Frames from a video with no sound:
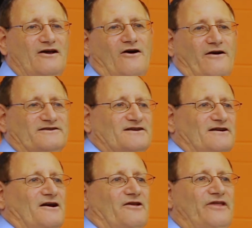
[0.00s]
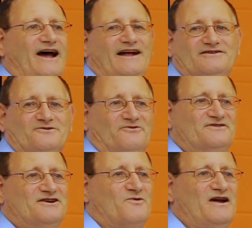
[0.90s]
cards, that sort of
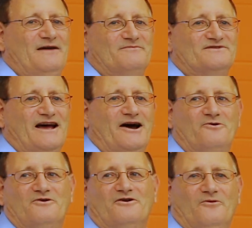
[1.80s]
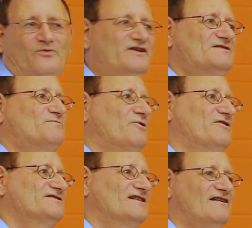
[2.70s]
screams out, this
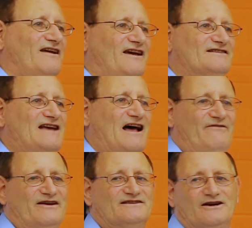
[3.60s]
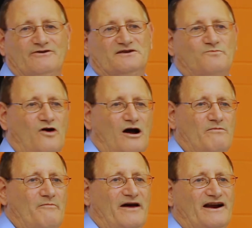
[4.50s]
person is having a serious
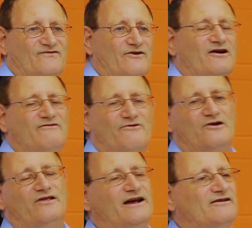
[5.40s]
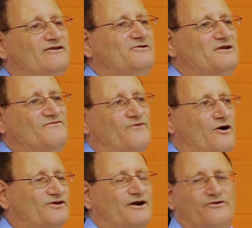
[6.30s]
problem and is very, very likely to
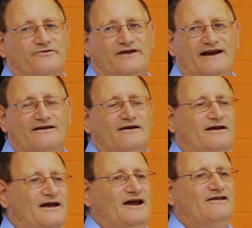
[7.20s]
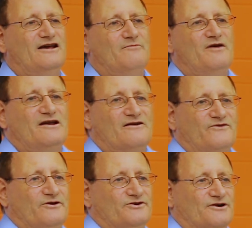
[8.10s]
default on their debt in the immediate
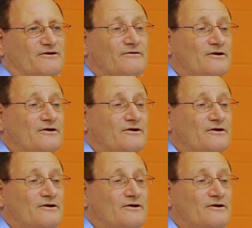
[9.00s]
future,